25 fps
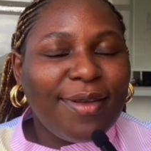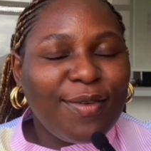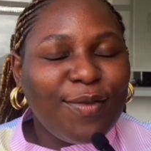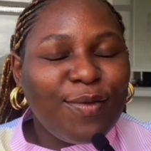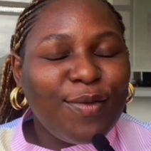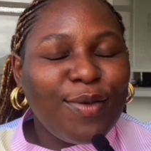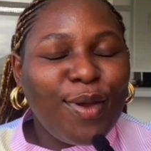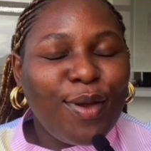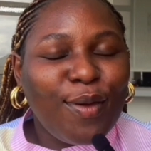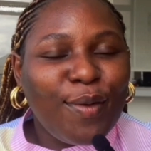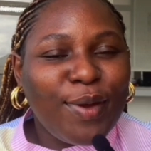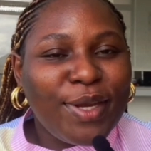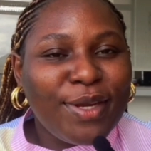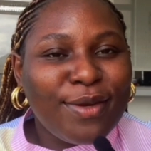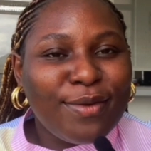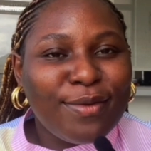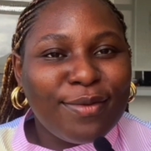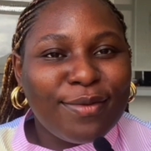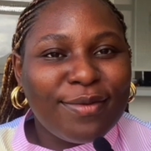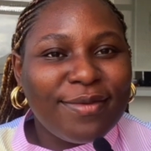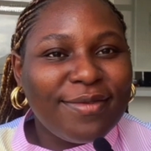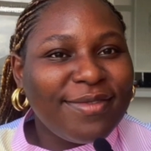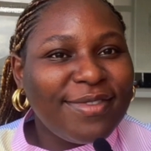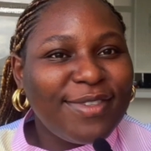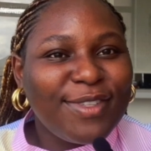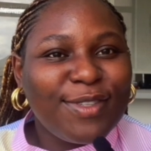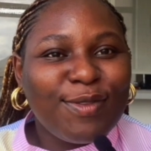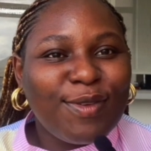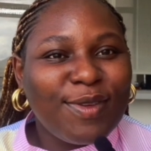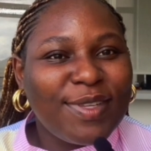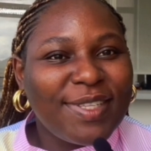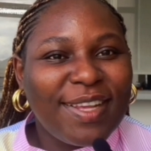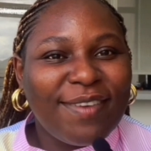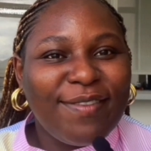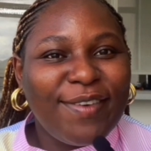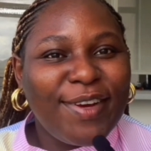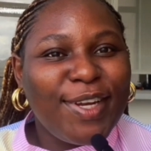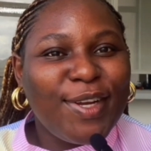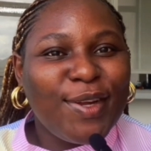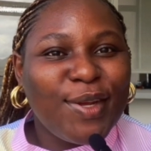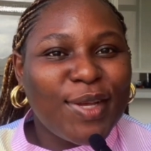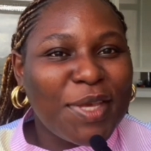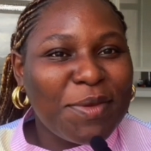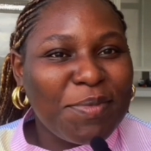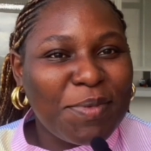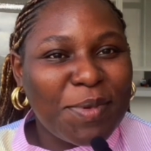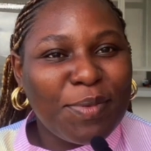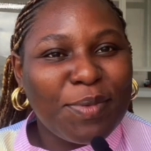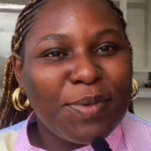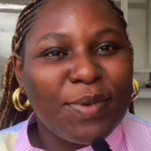We already know those ones are very lucky
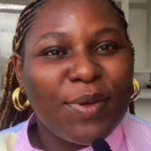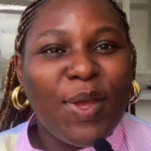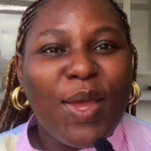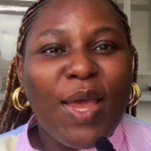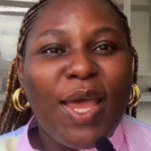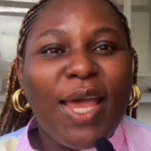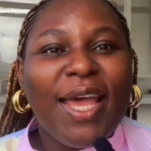people.